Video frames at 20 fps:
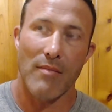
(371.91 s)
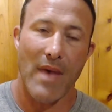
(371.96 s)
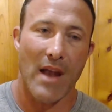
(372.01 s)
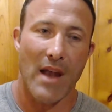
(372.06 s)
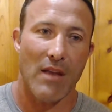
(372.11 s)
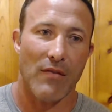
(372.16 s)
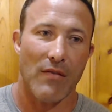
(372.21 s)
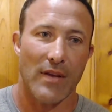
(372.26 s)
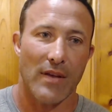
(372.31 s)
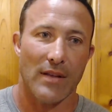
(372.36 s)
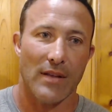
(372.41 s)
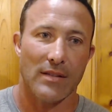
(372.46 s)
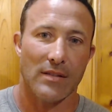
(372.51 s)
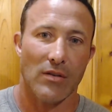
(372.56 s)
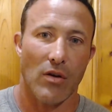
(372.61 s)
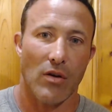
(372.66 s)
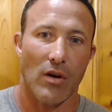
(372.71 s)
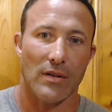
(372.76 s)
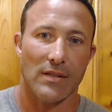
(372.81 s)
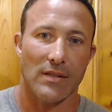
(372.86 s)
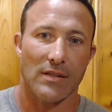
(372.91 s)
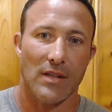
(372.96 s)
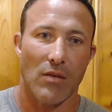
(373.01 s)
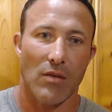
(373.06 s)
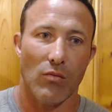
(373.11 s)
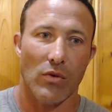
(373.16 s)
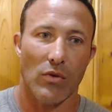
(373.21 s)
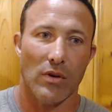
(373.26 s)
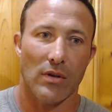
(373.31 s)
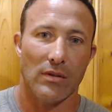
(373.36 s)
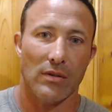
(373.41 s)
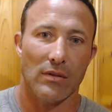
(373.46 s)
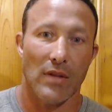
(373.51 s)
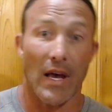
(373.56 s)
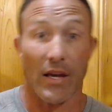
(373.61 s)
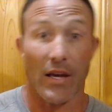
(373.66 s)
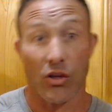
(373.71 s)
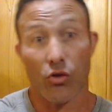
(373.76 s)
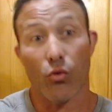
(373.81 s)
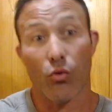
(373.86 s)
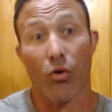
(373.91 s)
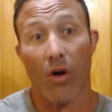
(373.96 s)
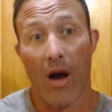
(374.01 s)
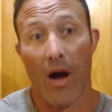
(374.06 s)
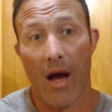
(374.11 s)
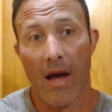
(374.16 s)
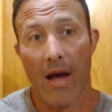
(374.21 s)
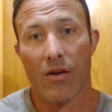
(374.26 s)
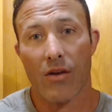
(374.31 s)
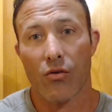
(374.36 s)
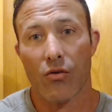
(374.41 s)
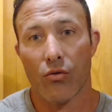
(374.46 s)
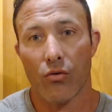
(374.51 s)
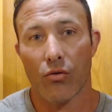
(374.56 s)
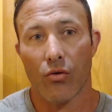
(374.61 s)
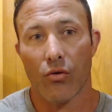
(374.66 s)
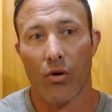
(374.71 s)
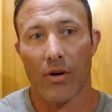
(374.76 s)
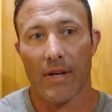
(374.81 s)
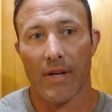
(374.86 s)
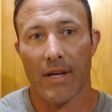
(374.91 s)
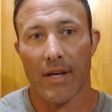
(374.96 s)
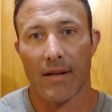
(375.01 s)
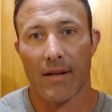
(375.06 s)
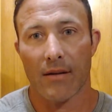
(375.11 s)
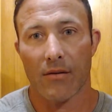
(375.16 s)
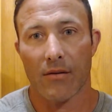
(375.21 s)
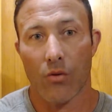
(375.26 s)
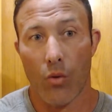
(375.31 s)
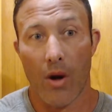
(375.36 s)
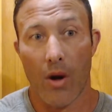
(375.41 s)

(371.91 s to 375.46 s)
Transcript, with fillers: benefits on someone like you or I who are eating